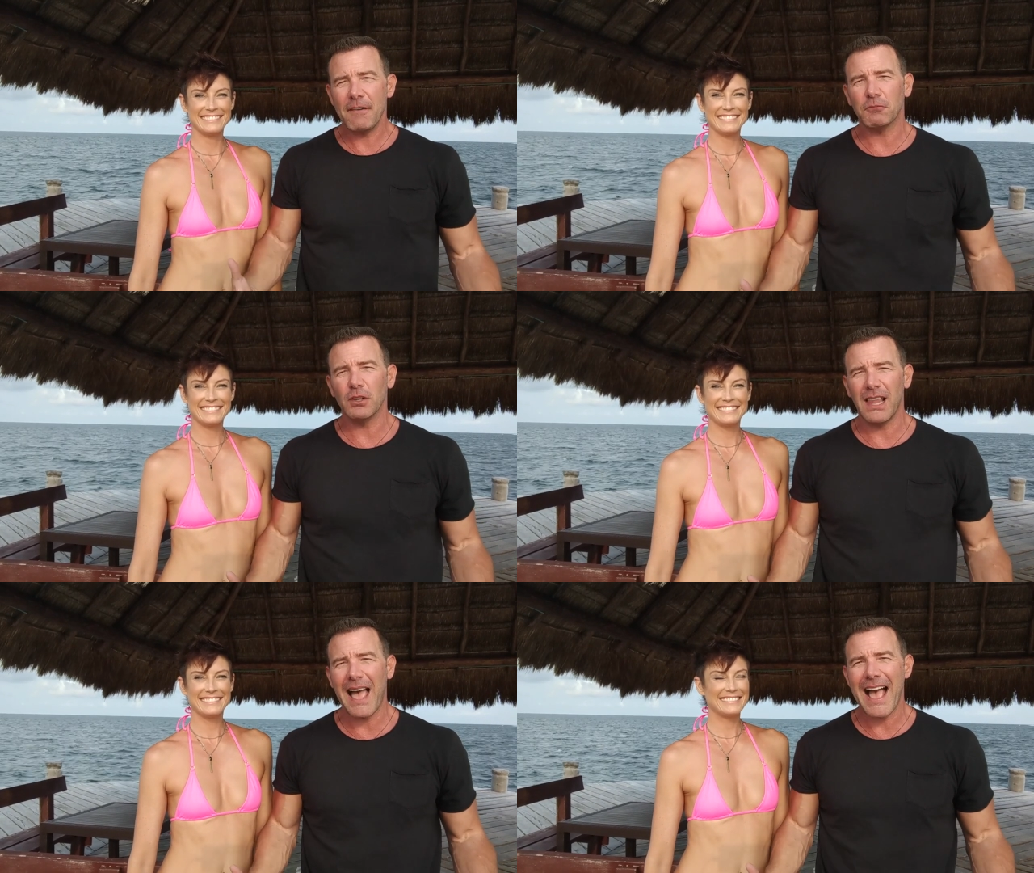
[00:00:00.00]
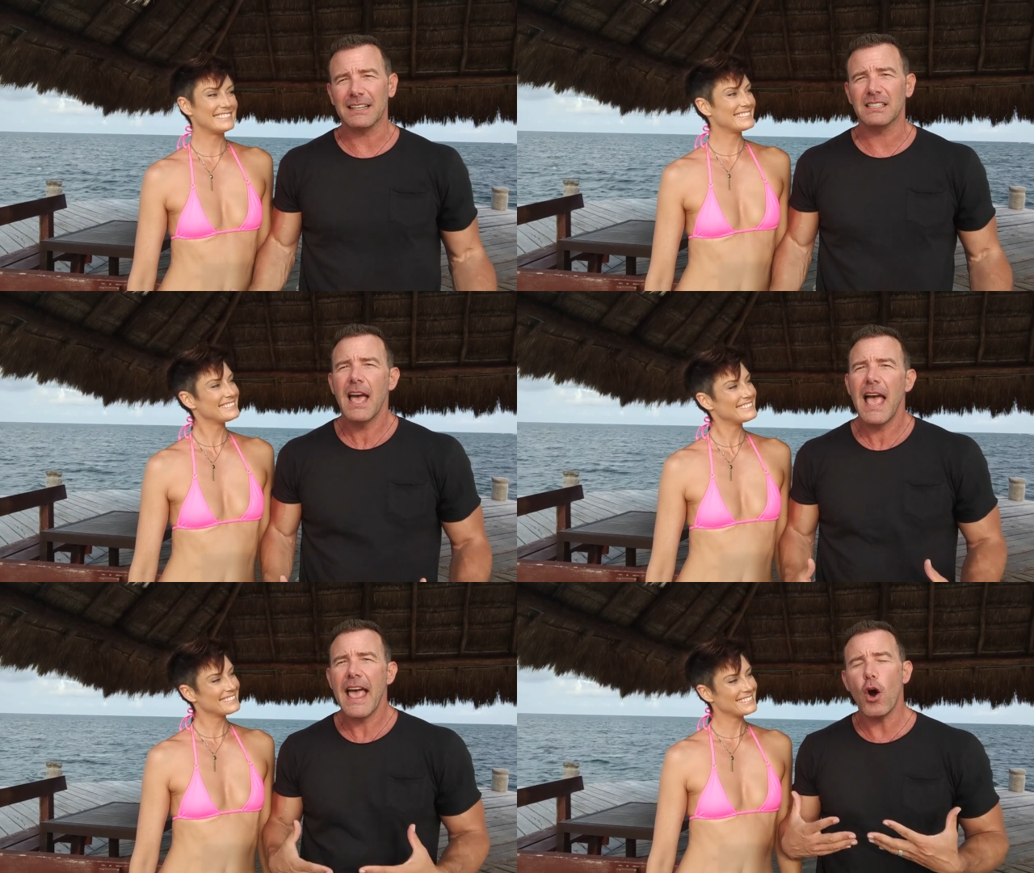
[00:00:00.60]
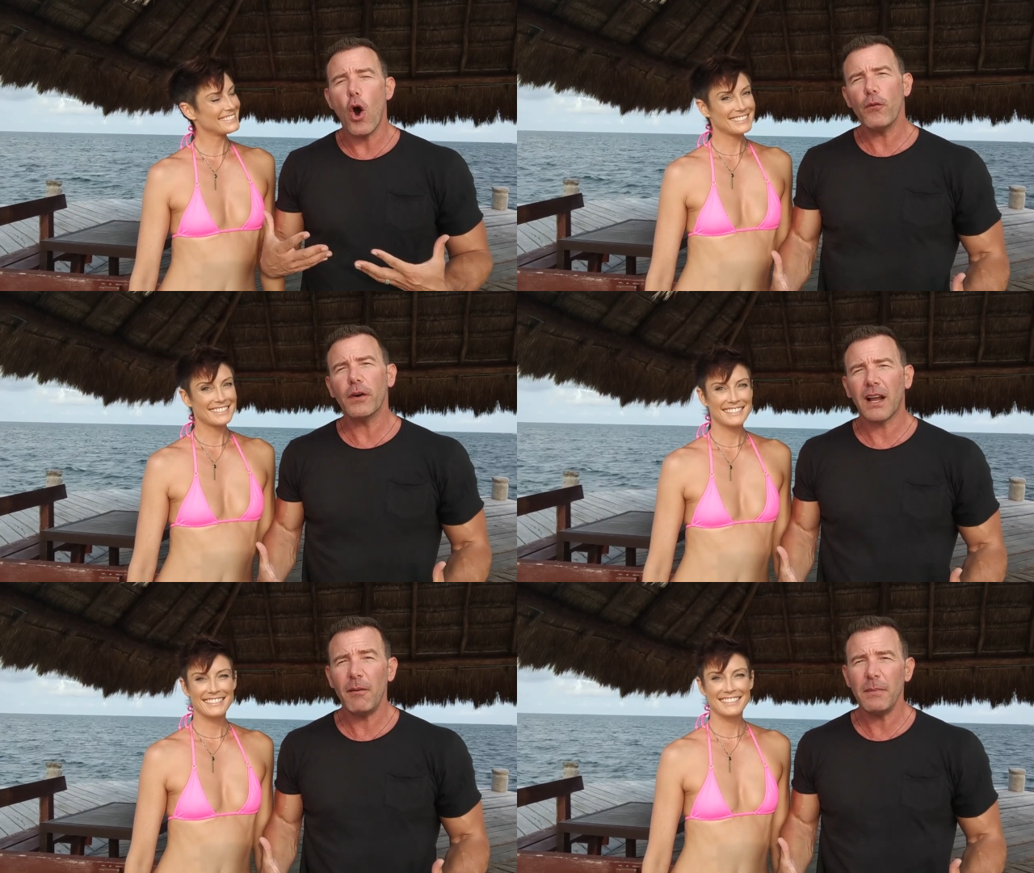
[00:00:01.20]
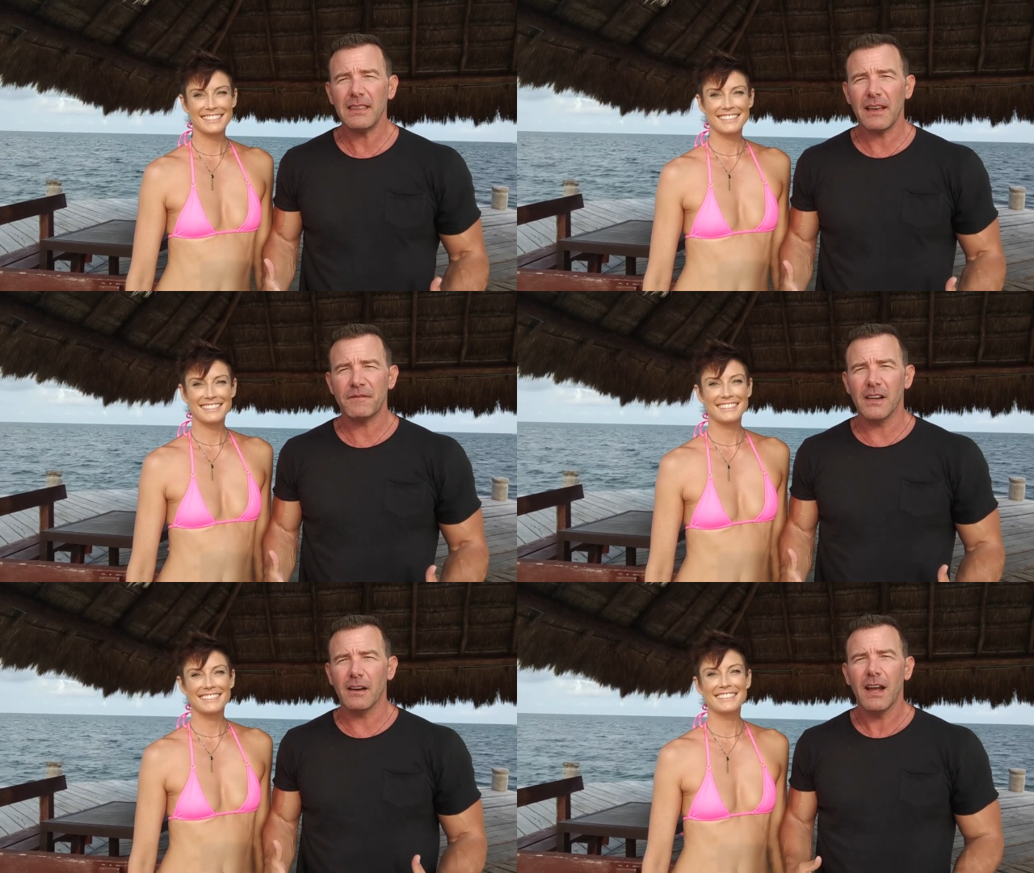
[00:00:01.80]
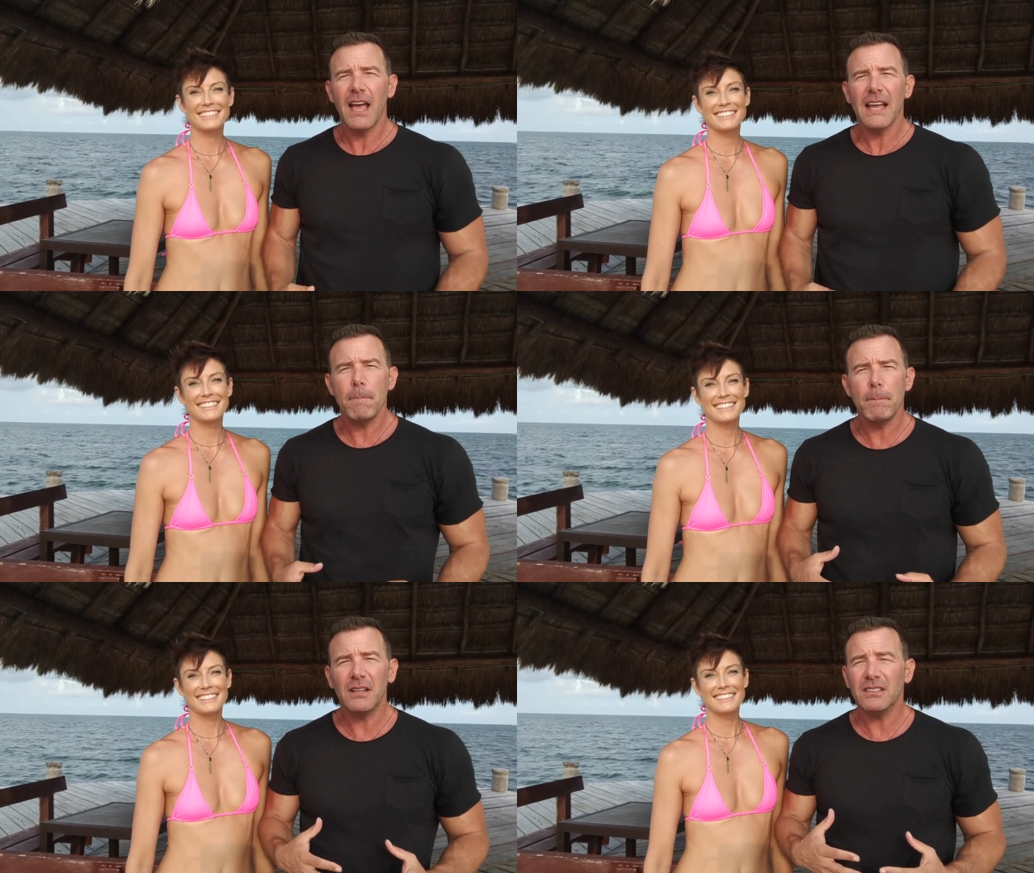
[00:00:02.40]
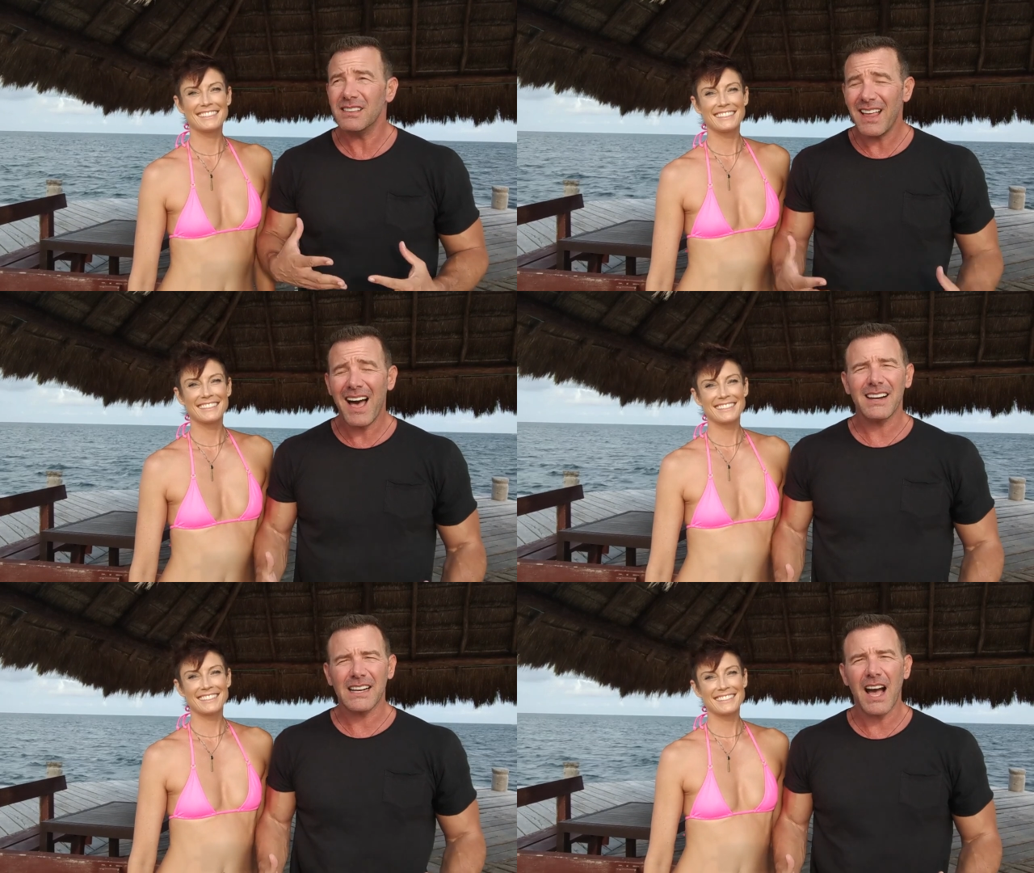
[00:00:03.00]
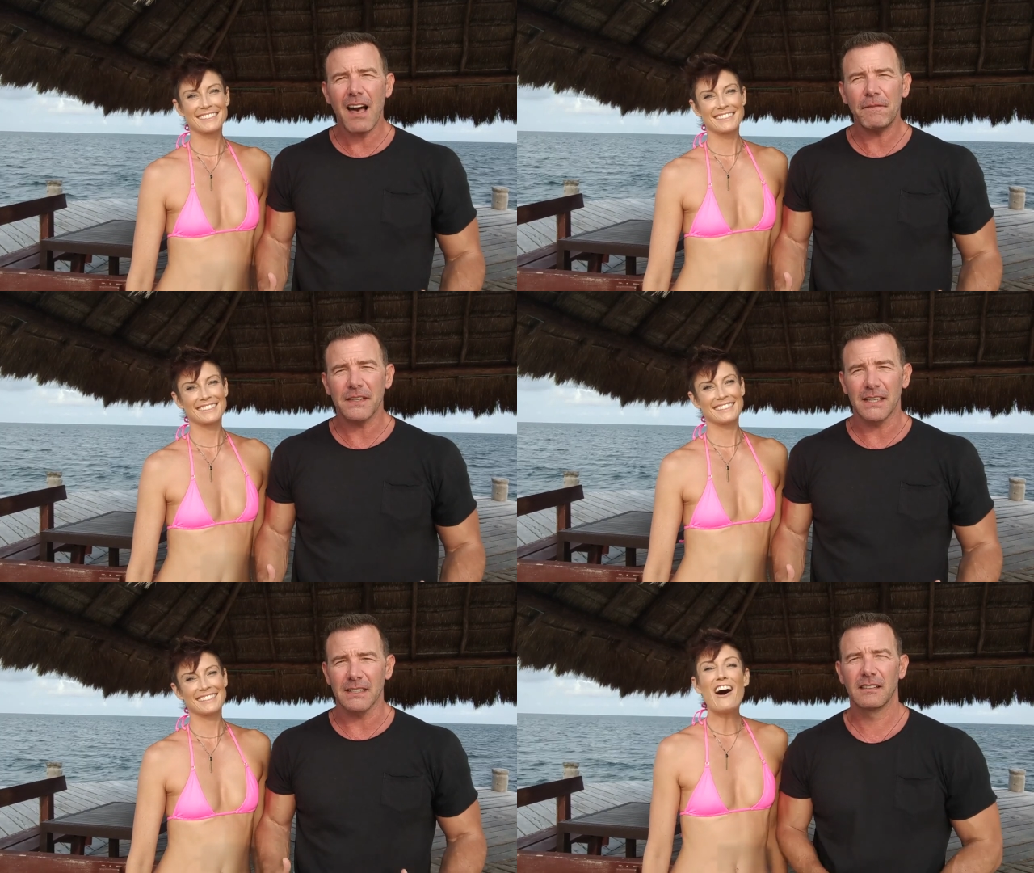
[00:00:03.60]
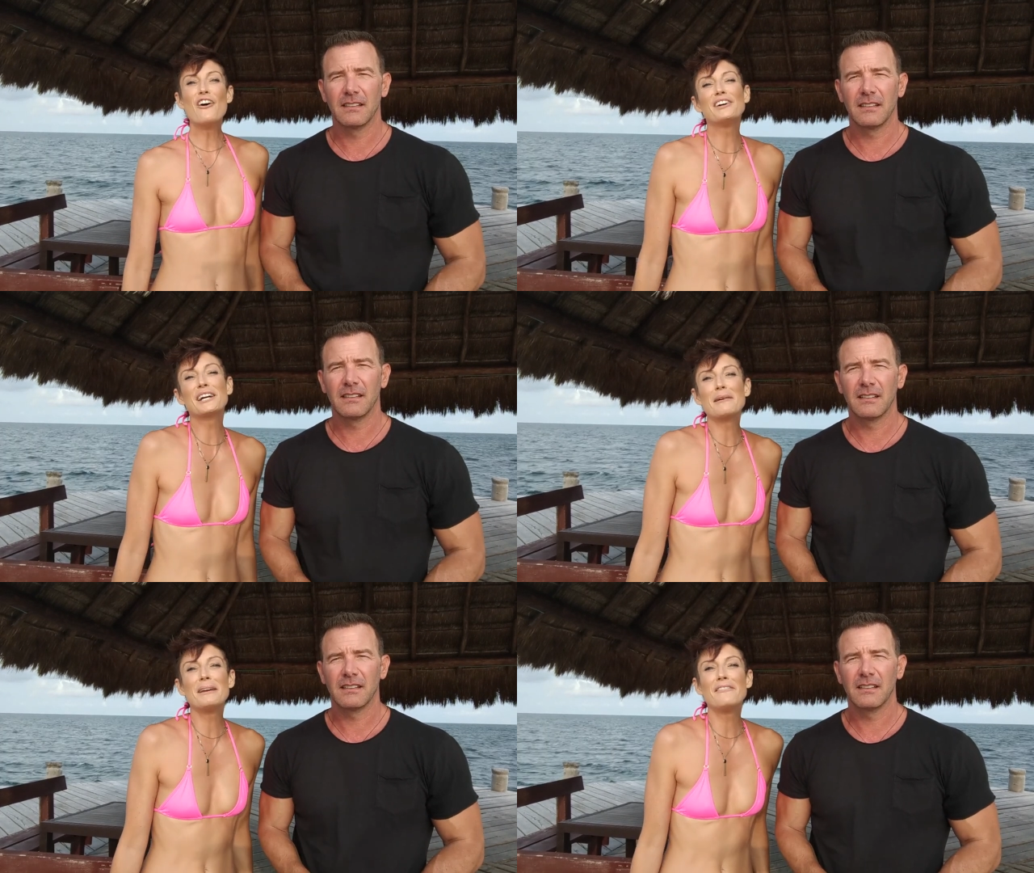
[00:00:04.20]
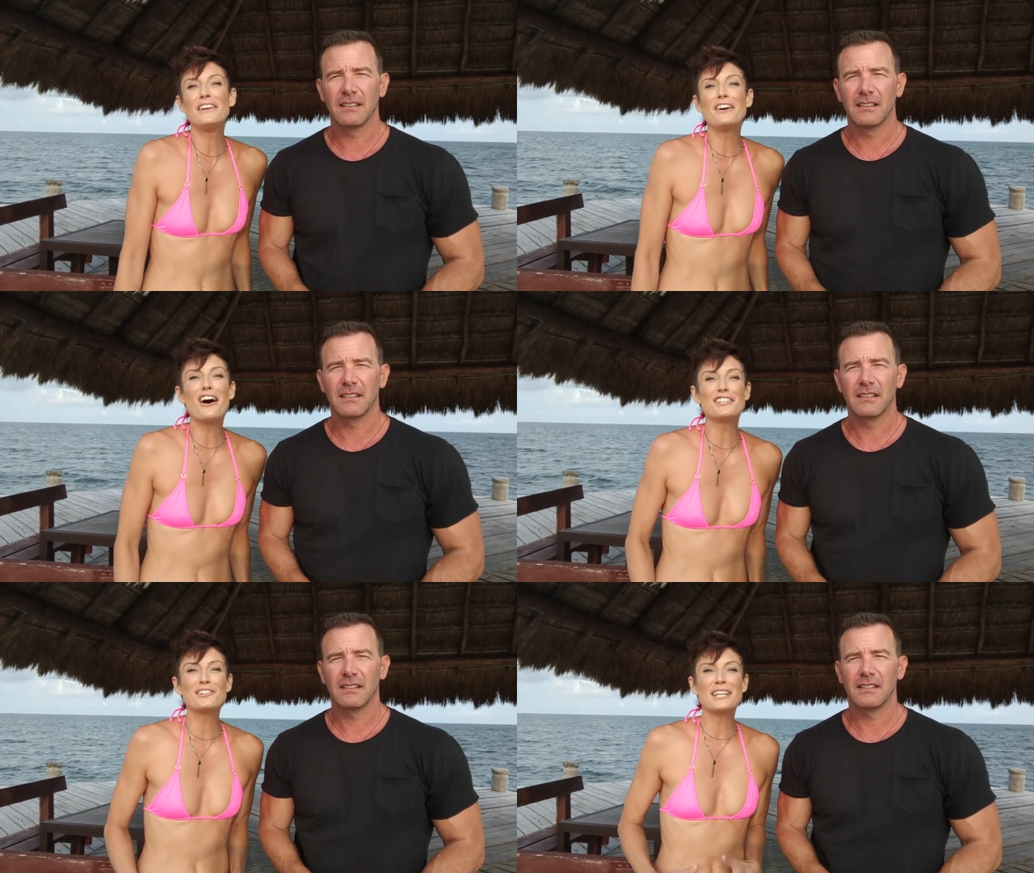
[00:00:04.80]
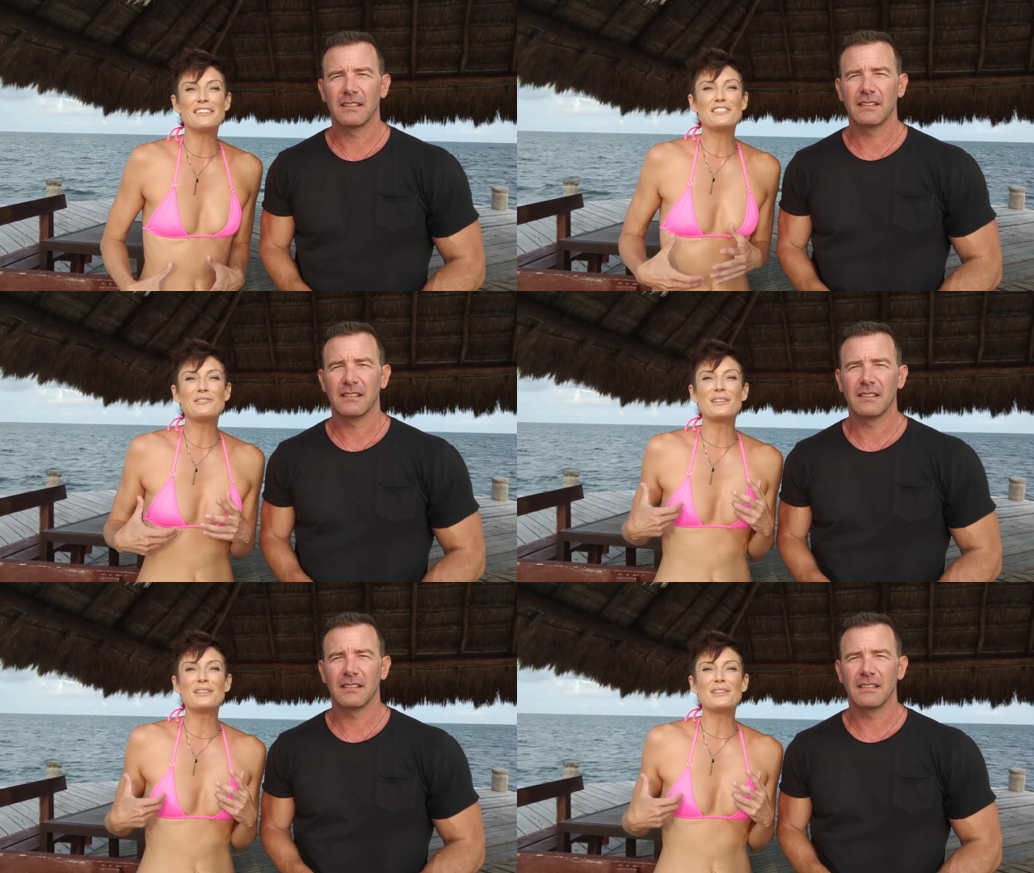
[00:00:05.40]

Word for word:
Speaker 1: and relax. And overcoming that fear can build a lot of confidence.
Speaker 2: Overcoming a fear also gives